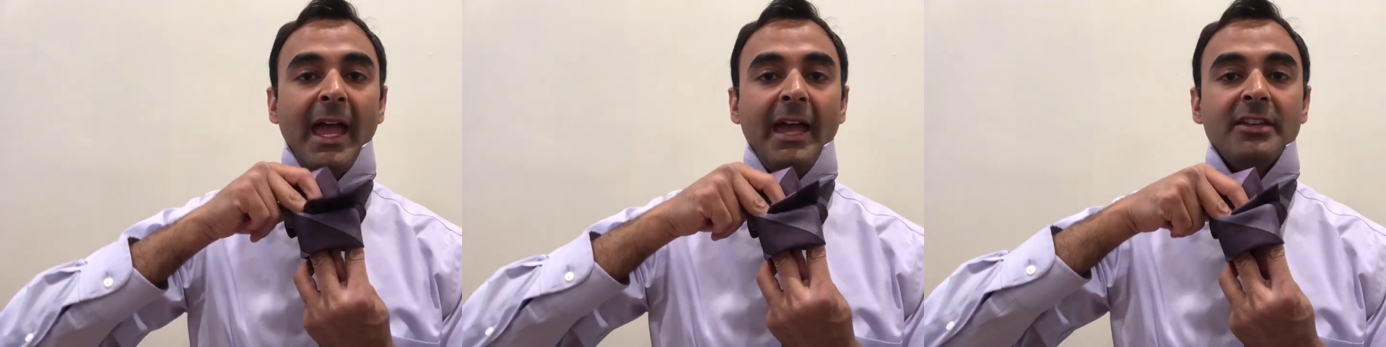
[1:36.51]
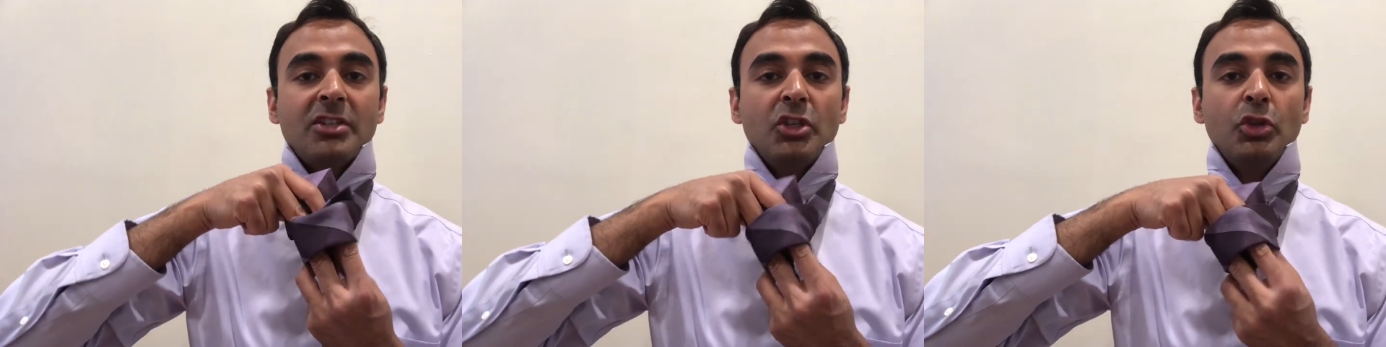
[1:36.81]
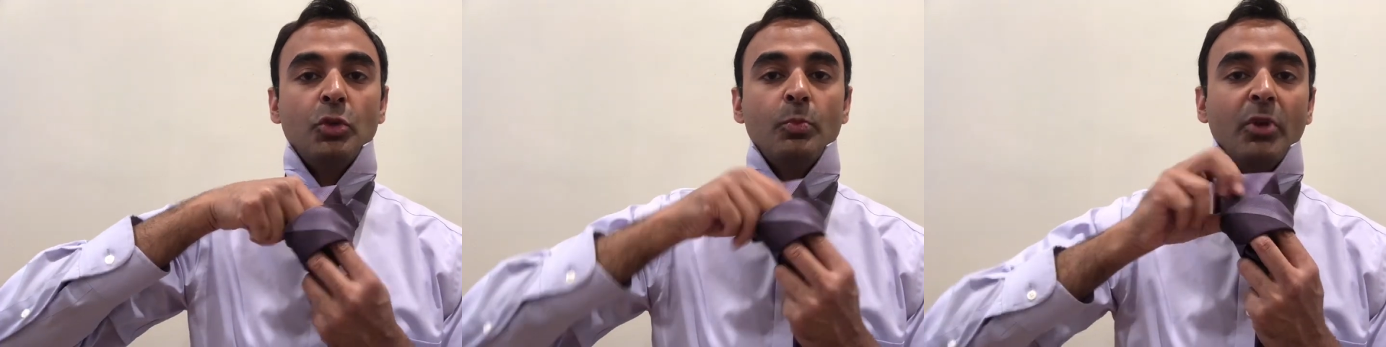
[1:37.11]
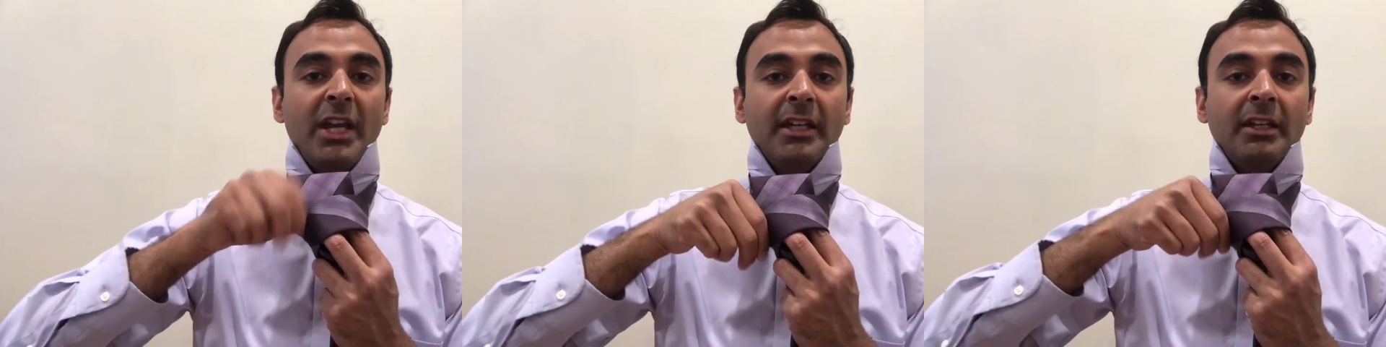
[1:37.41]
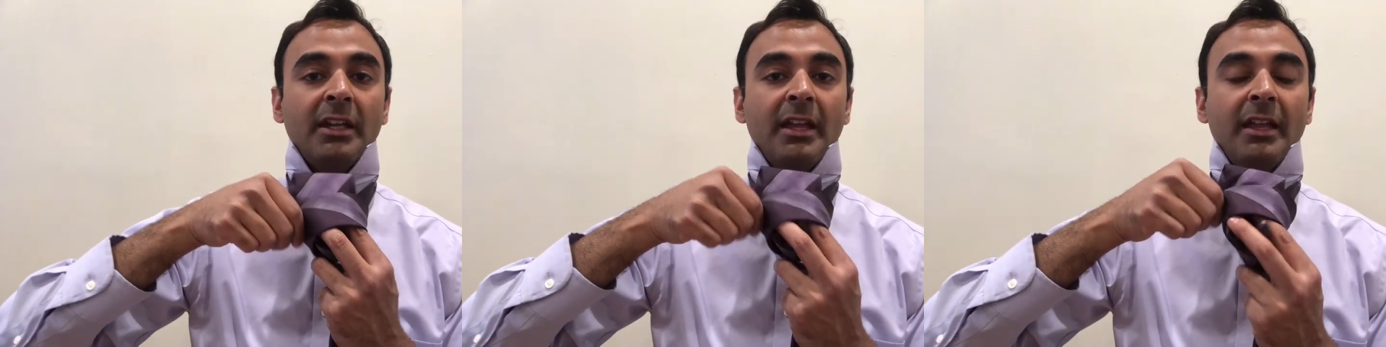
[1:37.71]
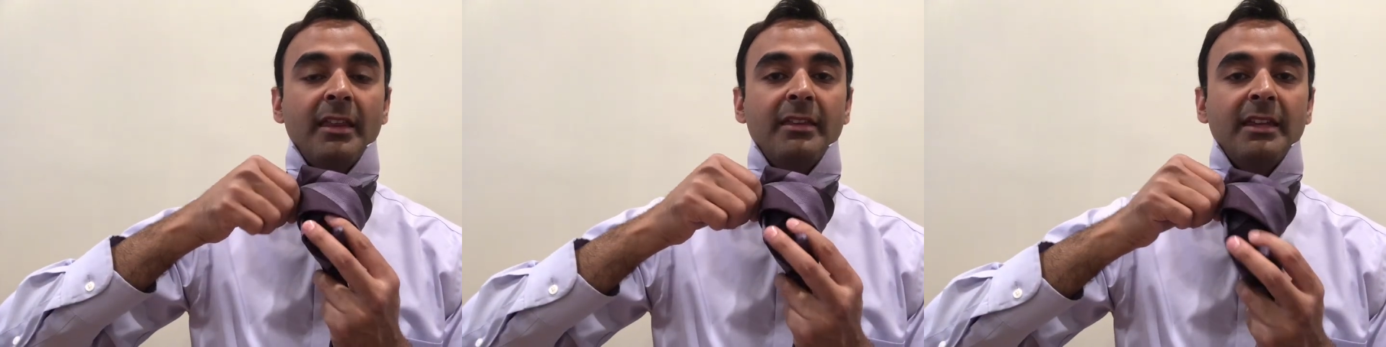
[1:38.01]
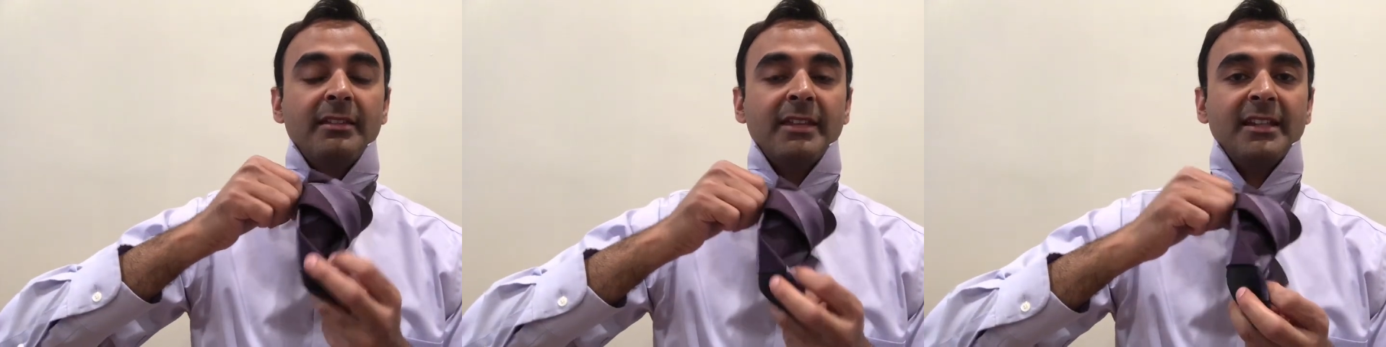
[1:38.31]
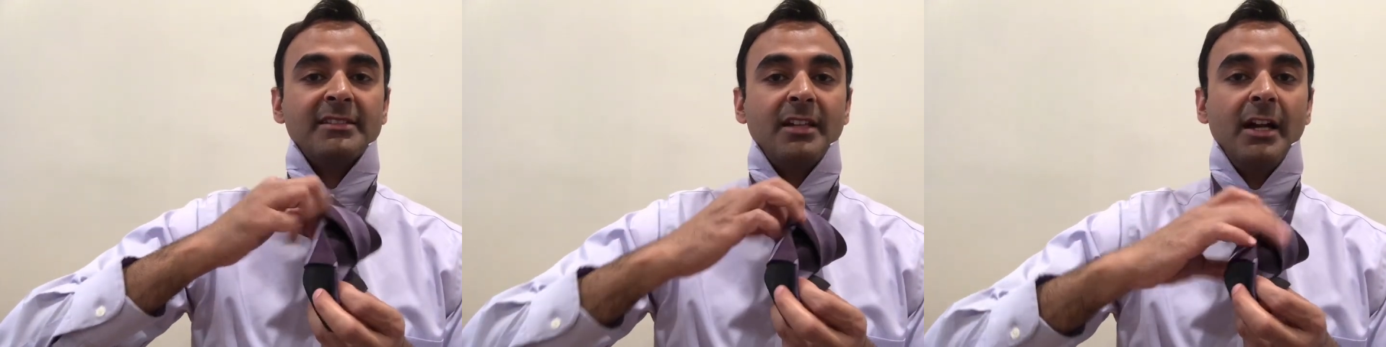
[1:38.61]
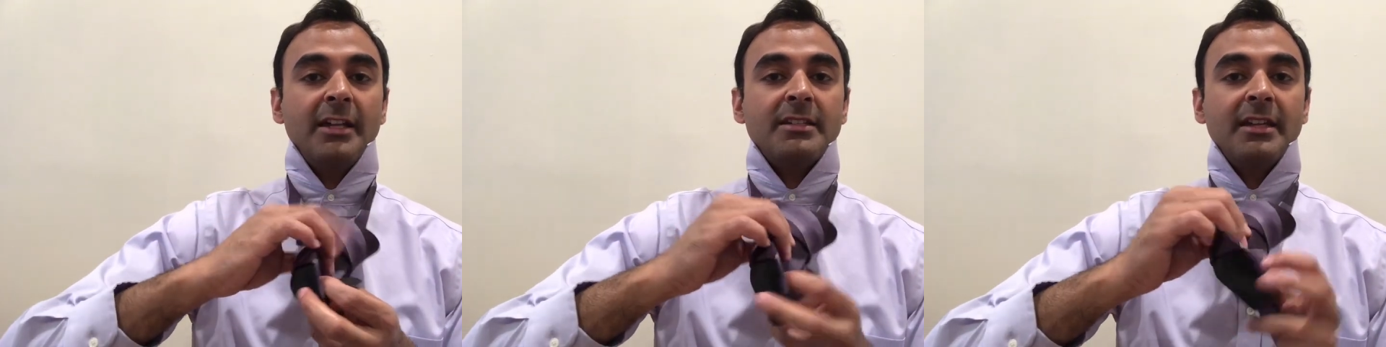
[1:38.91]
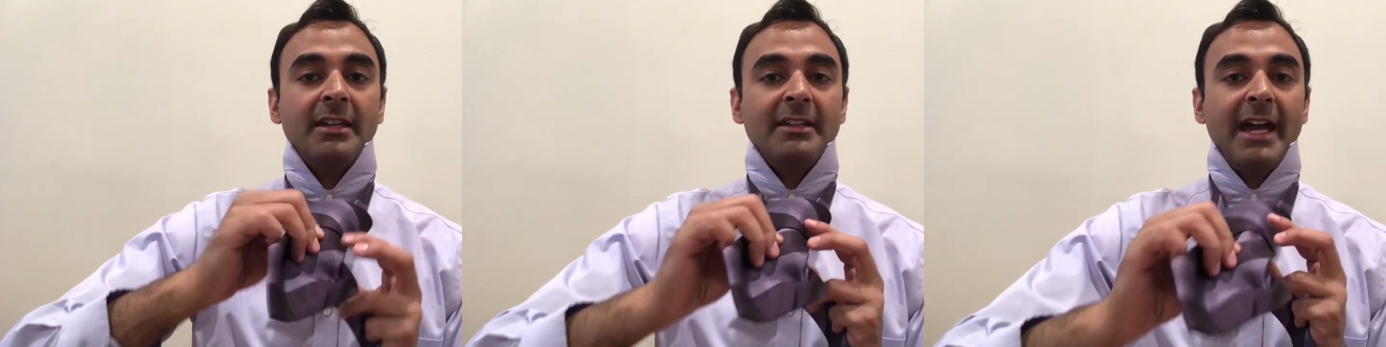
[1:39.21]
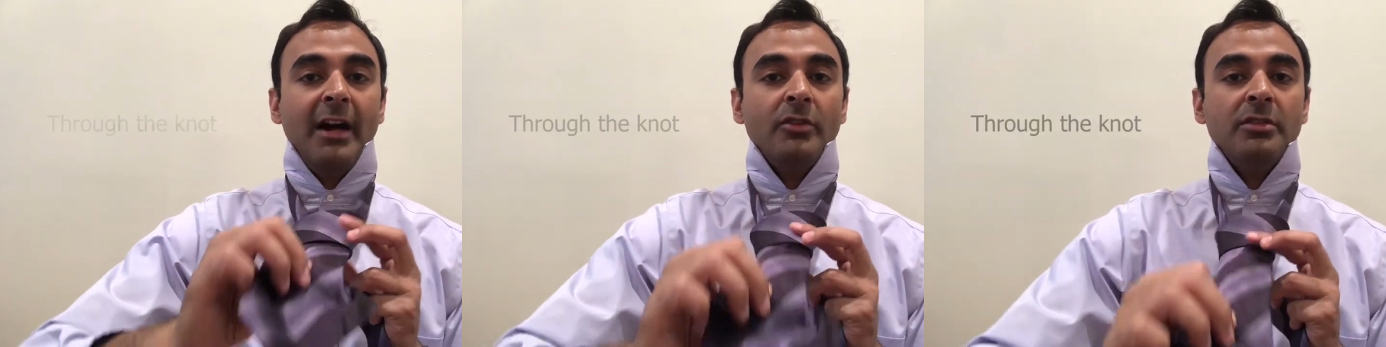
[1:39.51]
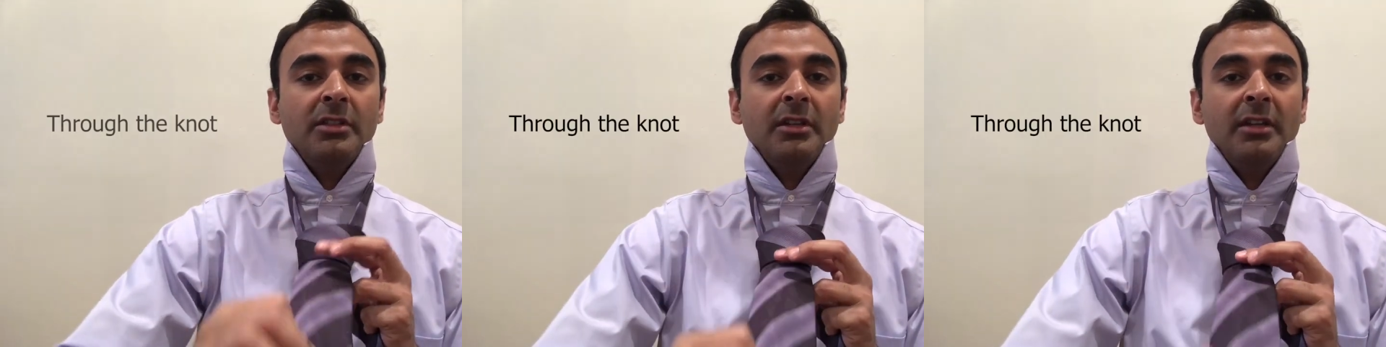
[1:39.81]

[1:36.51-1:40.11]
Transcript: and you bring the thick side down.